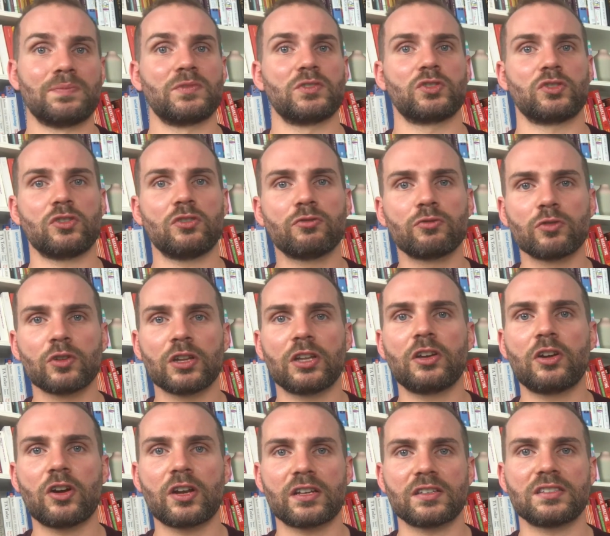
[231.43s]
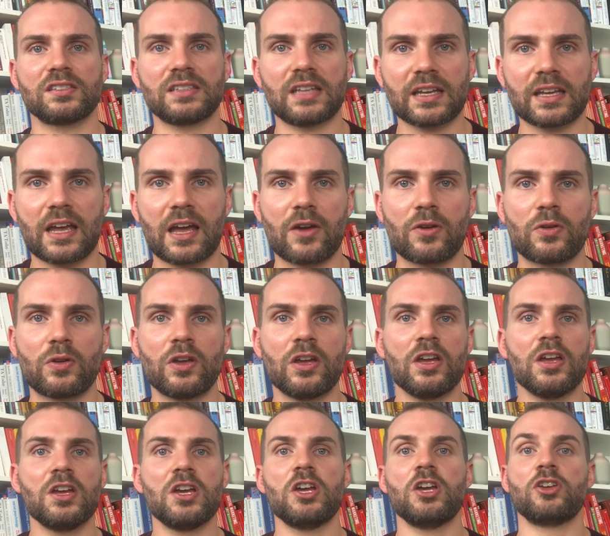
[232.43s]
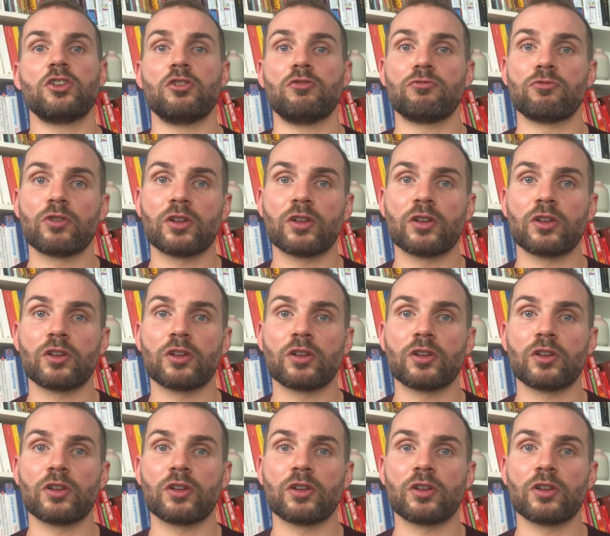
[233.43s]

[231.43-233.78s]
So you've really got to stick it out, you've